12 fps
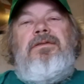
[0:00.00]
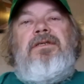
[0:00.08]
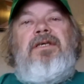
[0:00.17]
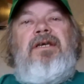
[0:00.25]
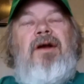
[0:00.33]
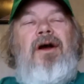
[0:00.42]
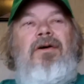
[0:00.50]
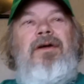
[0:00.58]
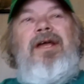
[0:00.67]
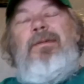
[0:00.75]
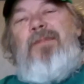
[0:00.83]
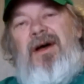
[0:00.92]
Now,
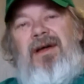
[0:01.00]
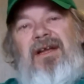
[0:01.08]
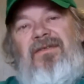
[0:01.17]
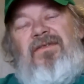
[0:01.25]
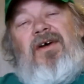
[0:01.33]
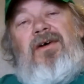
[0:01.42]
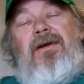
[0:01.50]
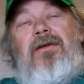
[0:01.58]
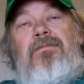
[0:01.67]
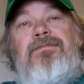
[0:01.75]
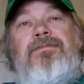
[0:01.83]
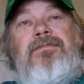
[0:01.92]
growing up on the
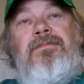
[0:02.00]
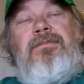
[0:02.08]
farm,